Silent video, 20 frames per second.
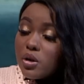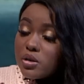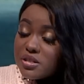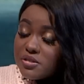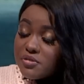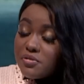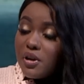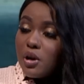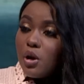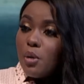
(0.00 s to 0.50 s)

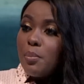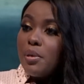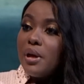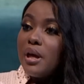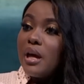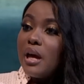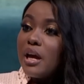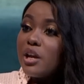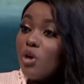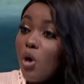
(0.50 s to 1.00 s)

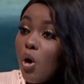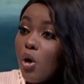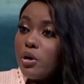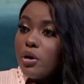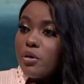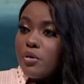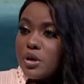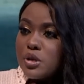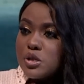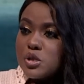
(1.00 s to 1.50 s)
developing and
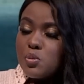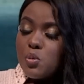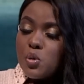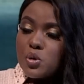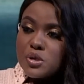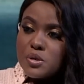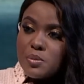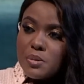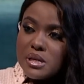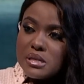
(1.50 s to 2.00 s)
honoring
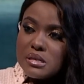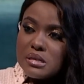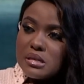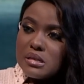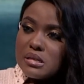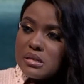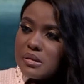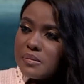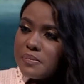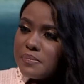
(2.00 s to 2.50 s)
sports
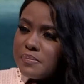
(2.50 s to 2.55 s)
persons?